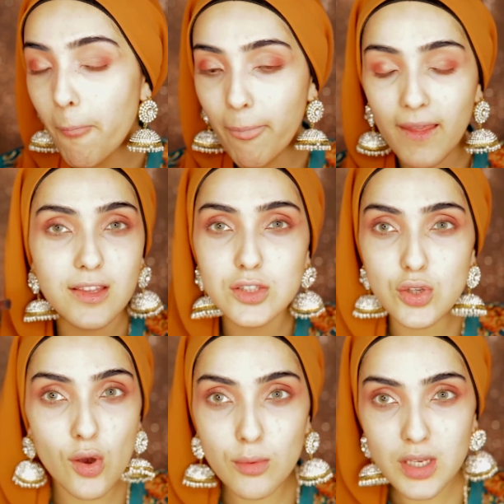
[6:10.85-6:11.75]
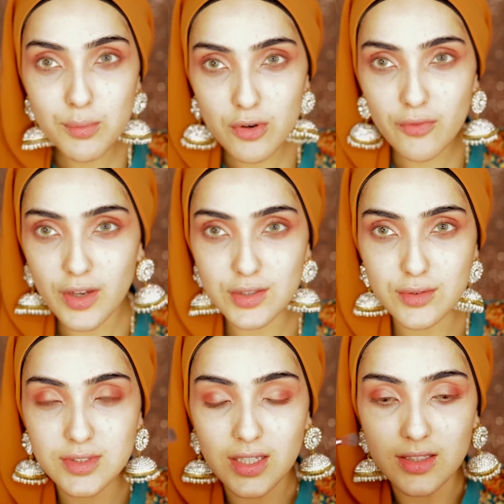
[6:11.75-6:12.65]
Like, there's so many
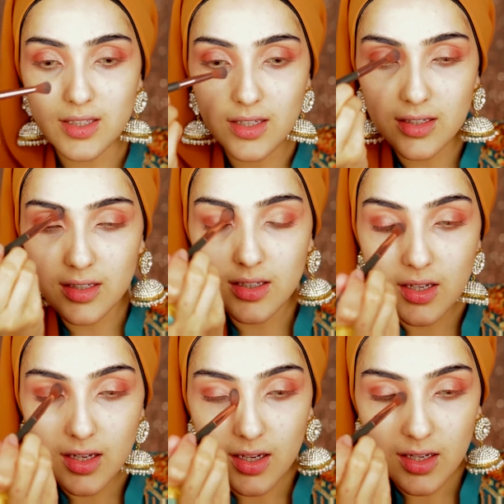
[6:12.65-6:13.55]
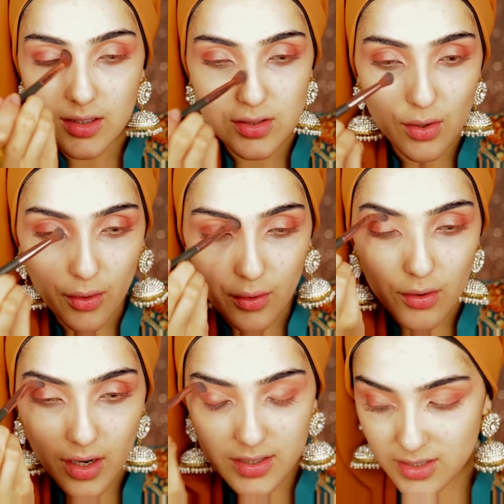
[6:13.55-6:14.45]
professionals out there, so I